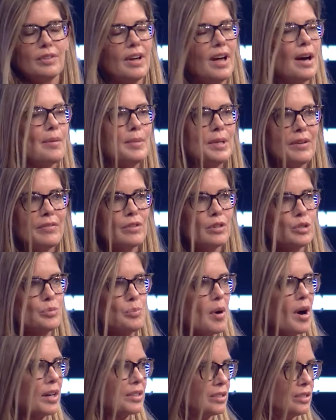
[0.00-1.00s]
how many of those
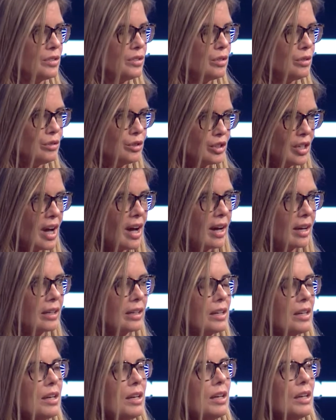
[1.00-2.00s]
boxes you
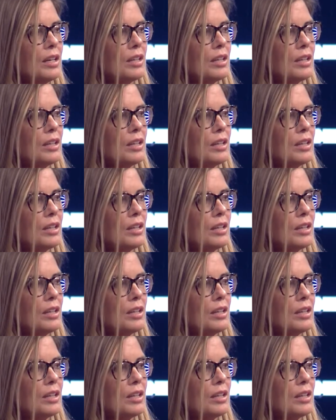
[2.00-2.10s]
check,